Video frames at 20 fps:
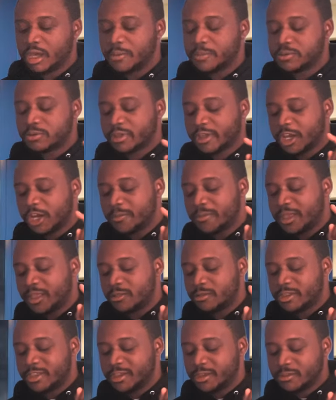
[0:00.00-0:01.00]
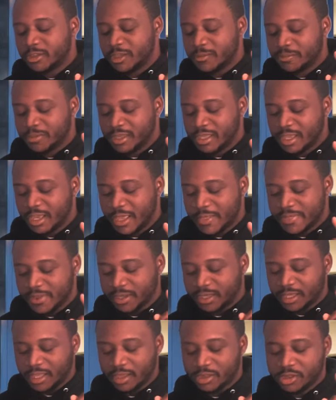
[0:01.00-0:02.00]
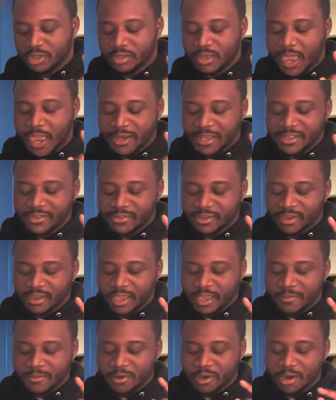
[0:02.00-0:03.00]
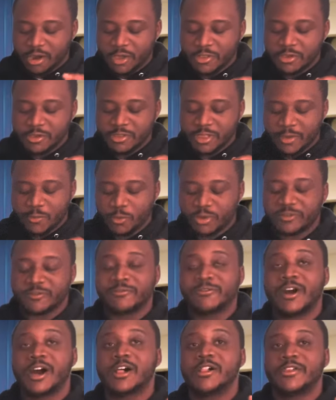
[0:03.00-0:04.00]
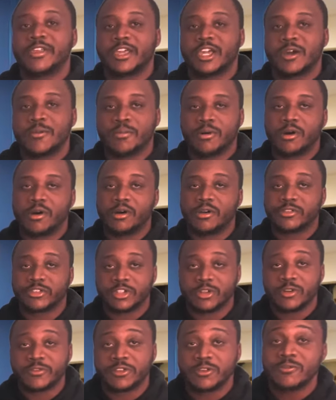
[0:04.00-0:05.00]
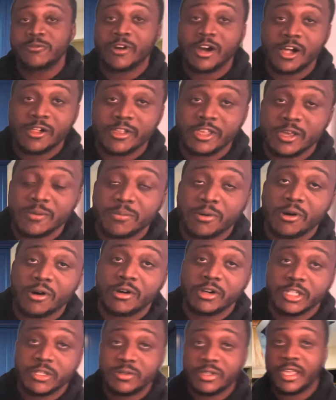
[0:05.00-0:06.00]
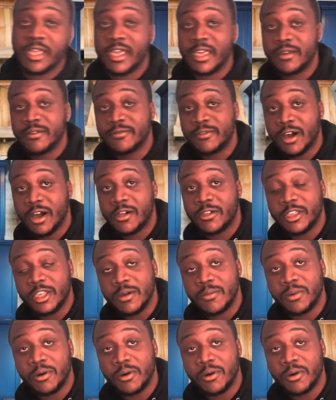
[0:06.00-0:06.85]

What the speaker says: A player may legally be in the kitchen anytime other than when volleying a ball. So if you volley a ball, you can't volley a